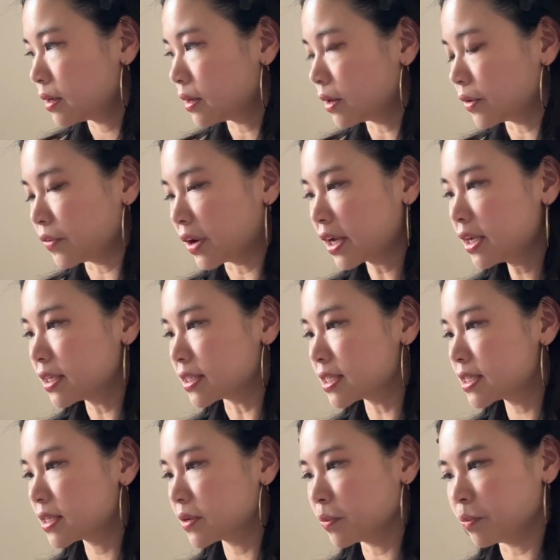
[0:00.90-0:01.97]
All
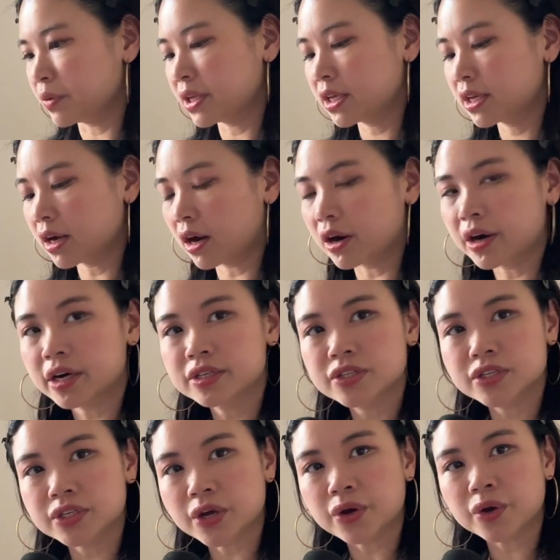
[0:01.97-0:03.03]
right, we are
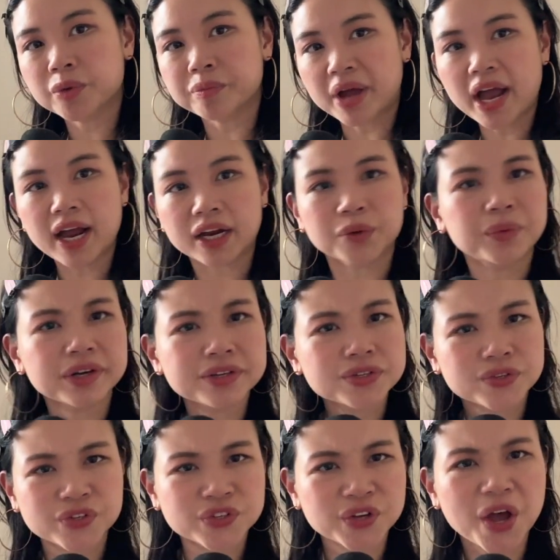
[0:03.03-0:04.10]
so back. We're
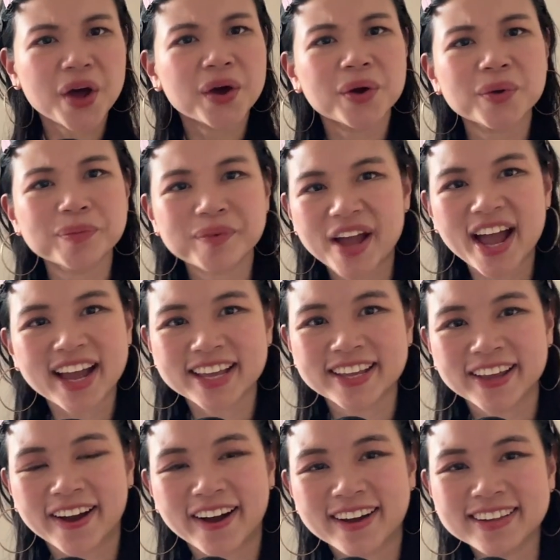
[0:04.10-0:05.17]
so back,
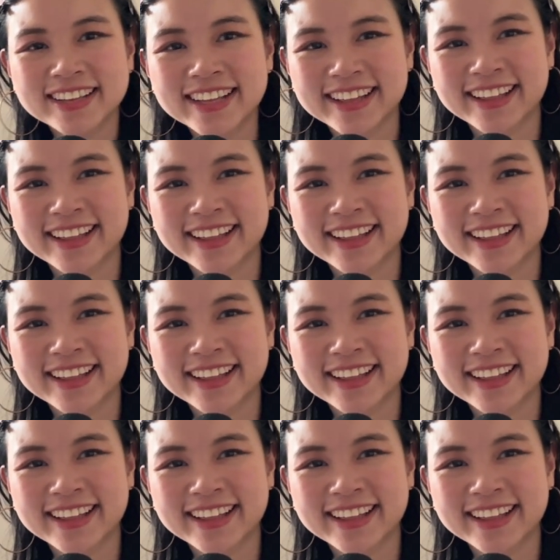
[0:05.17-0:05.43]
y'all.